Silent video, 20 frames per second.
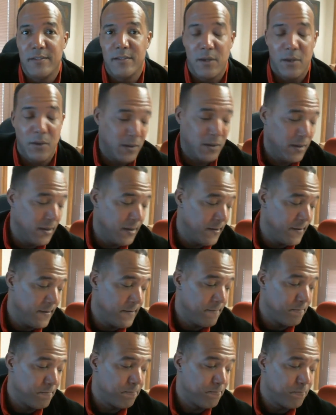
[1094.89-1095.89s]
So
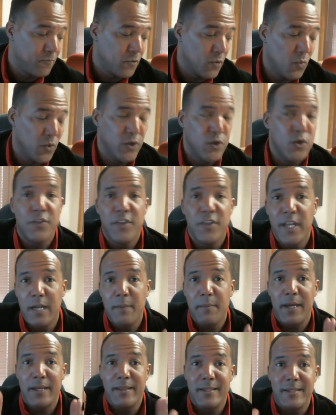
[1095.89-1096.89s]
when you're thinking
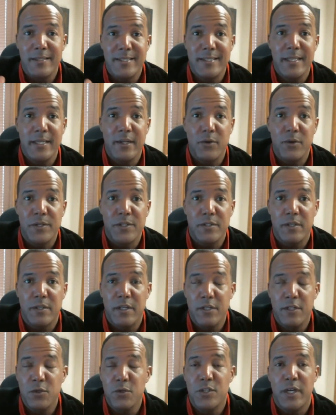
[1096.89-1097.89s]
about the secrets,
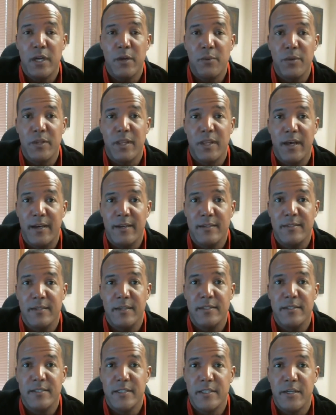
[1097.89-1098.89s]
can you share with us
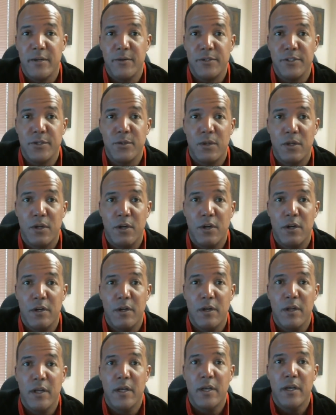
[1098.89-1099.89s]
a secret you learned